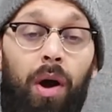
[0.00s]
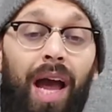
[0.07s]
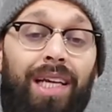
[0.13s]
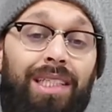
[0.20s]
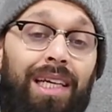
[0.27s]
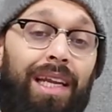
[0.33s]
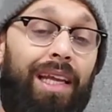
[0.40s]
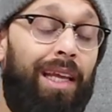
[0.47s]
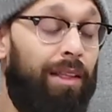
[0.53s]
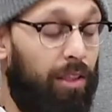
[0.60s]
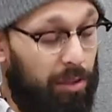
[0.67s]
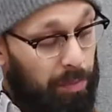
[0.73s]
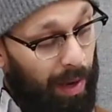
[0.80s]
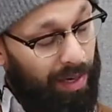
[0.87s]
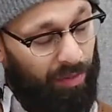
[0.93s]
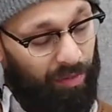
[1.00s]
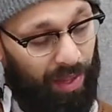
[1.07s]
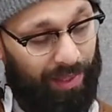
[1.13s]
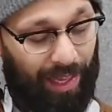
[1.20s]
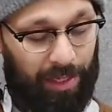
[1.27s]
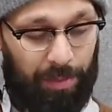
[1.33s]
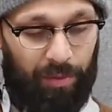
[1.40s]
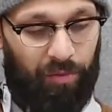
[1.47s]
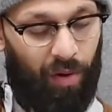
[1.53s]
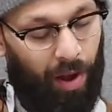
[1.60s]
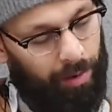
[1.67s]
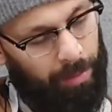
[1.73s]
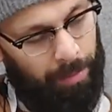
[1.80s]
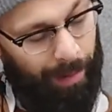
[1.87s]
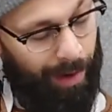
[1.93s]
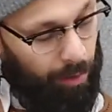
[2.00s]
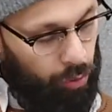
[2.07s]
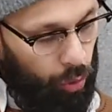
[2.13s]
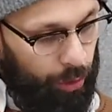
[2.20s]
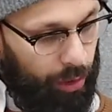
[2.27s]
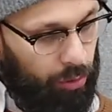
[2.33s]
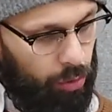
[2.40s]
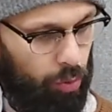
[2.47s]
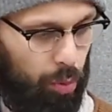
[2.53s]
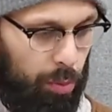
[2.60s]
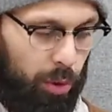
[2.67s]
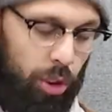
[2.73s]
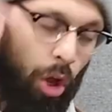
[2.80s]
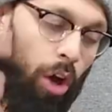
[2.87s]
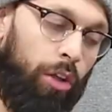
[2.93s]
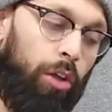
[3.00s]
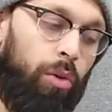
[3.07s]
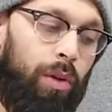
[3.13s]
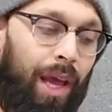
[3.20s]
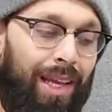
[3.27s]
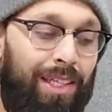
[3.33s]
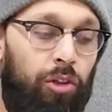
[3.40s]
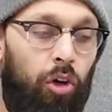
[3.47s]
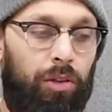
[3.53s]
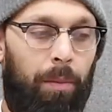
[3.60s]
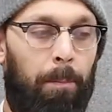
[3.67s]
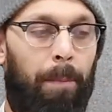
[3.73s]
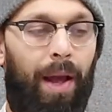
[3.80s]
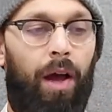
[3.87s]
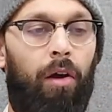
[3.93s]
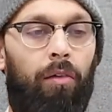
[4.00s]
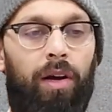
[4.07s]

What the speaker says: Actually, despite the fact that he's been fighting in Bellator, you could almost argue that he's got the better